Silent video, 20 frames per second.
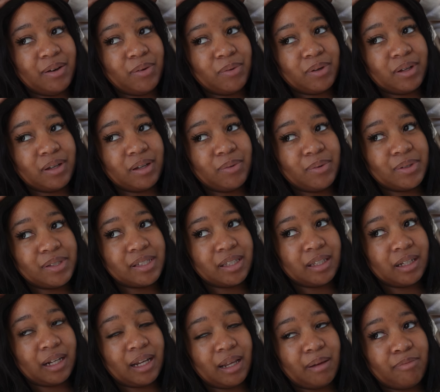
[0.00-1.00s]
We went to the
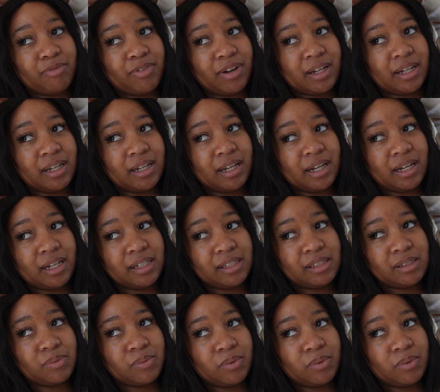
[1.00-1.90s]
club Friday night.